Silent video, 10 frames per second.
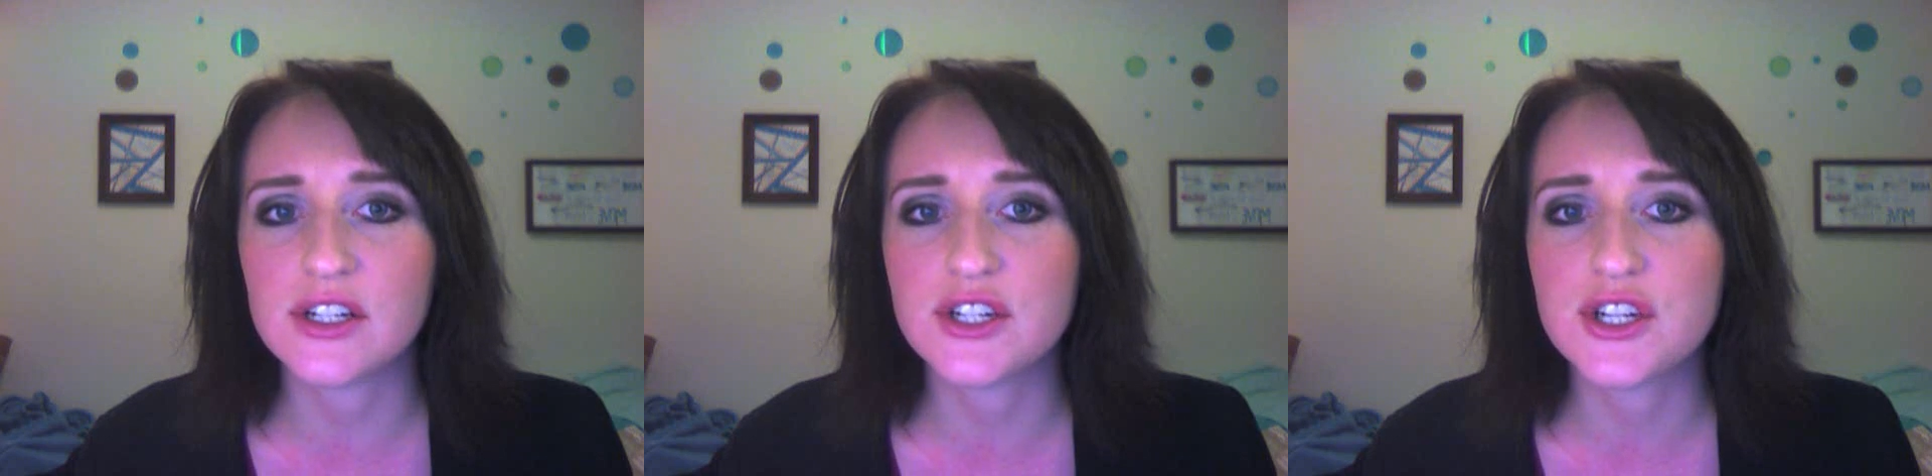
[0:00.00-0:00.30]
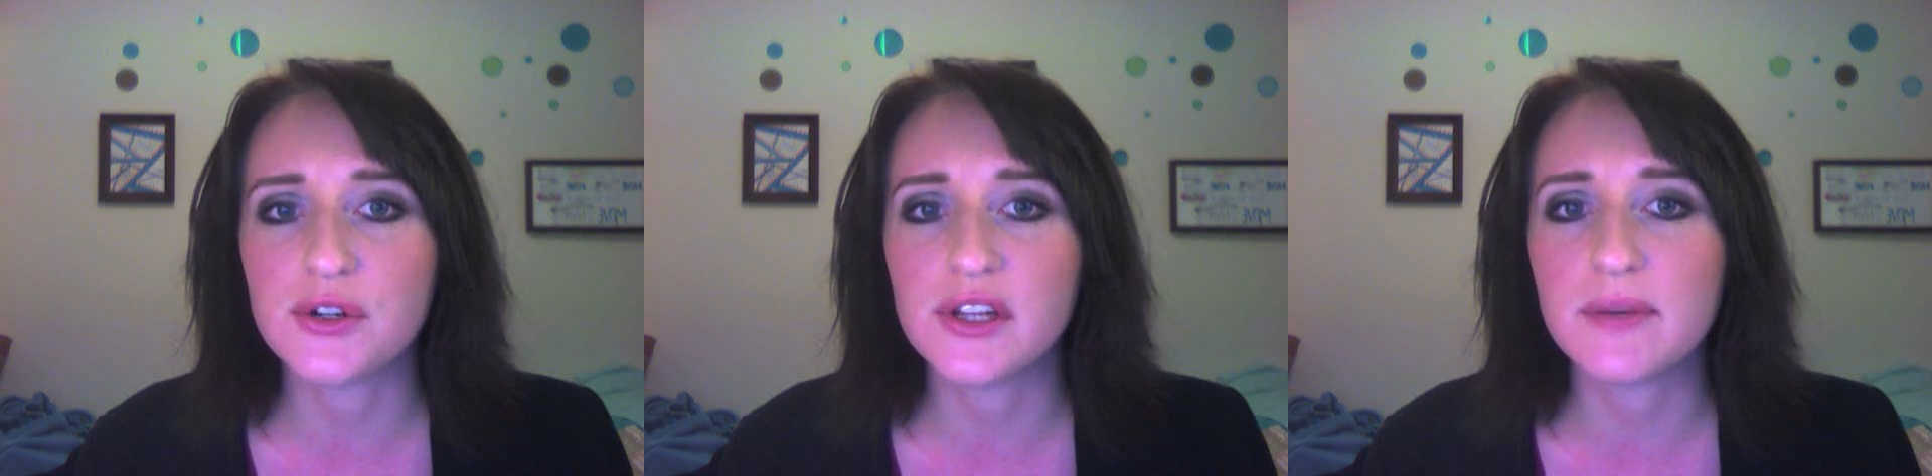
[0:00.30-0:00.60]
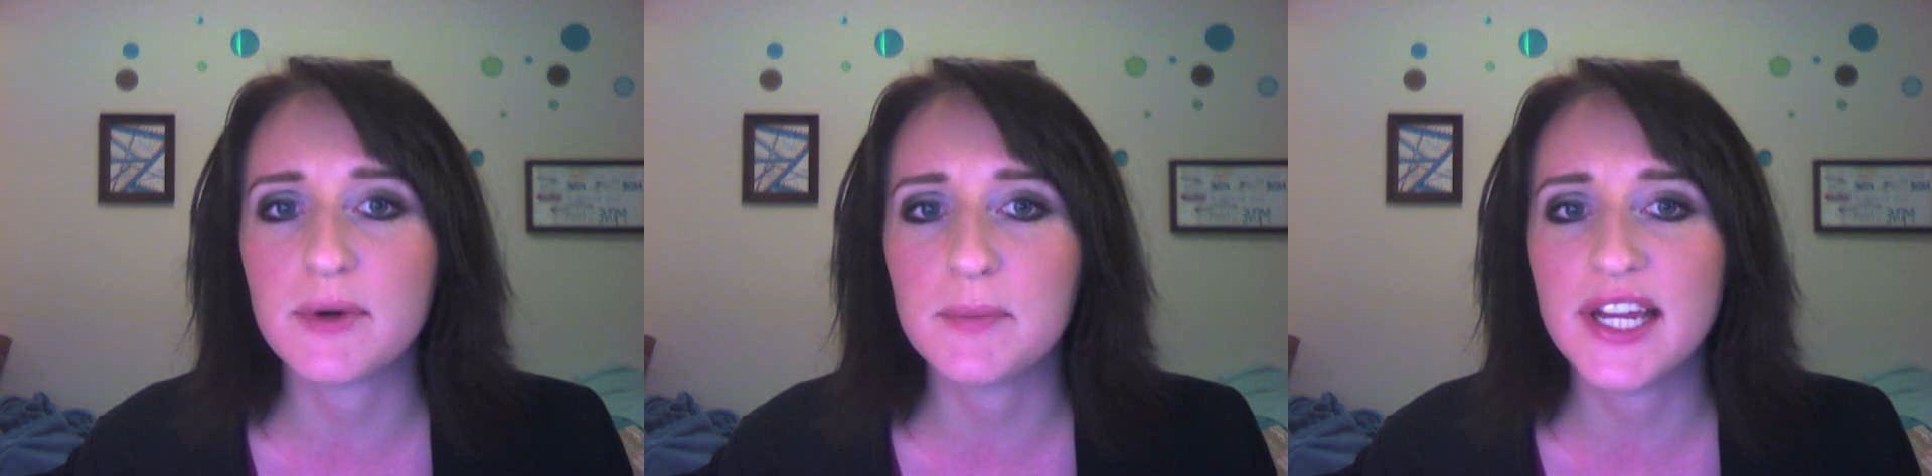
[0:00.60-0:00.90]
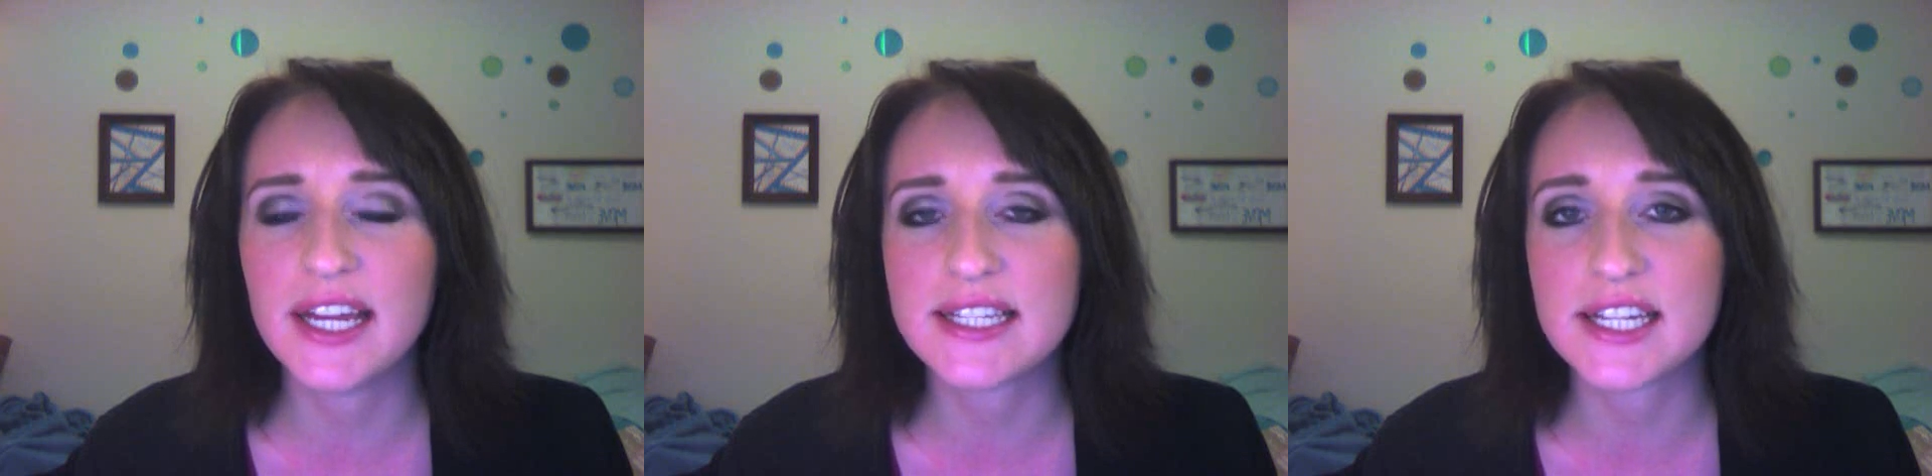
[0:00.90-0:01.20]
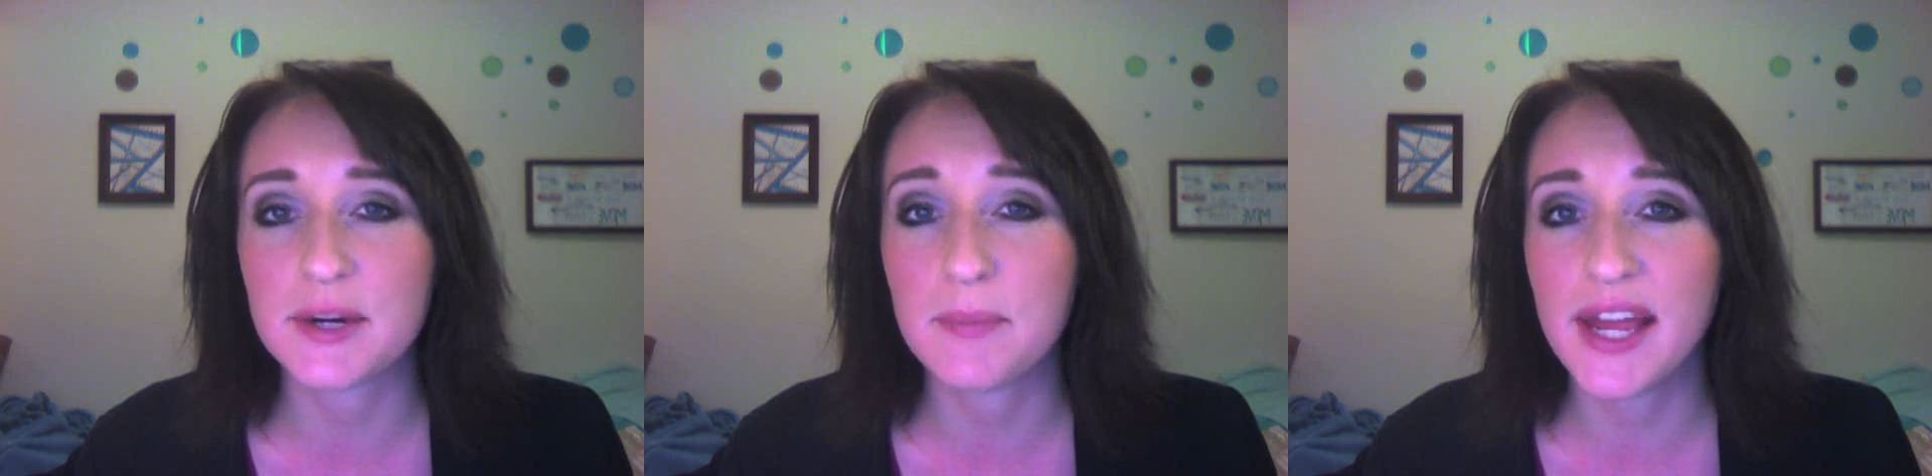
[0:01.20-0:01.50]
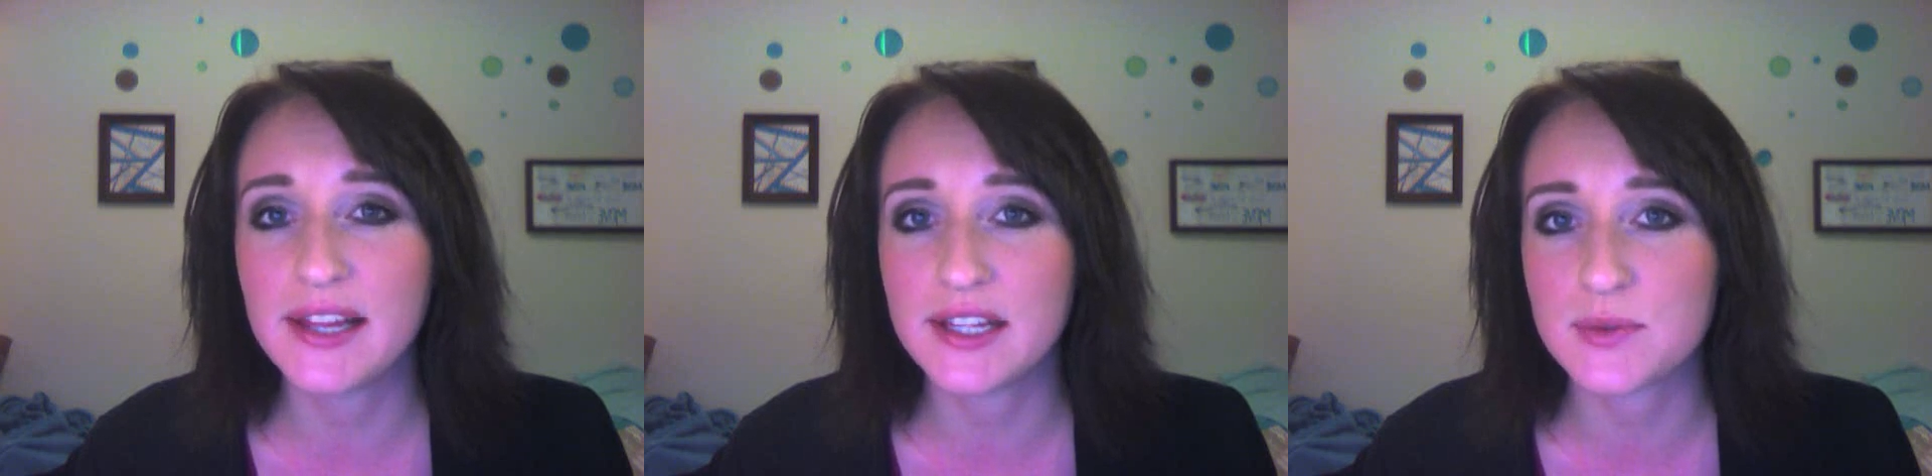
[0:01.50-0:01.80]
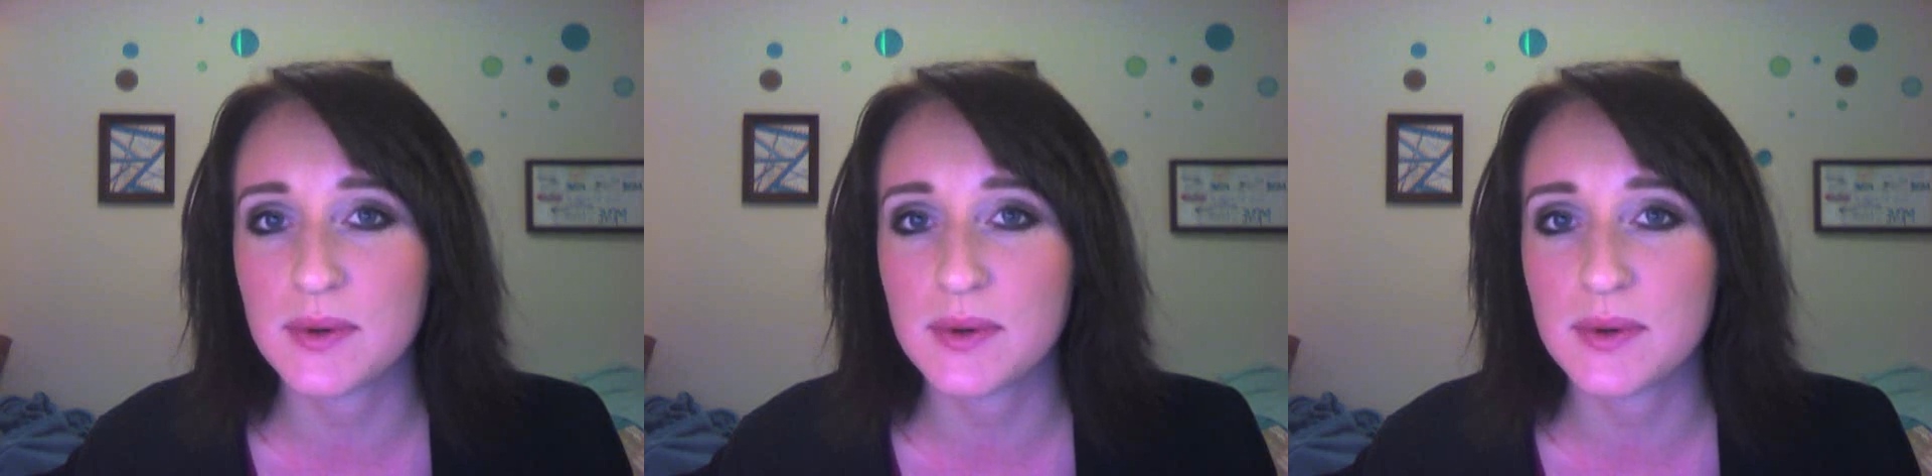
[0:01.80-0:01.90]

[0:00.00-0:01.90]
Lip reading: on Joe Lieberman and Sarah Palin's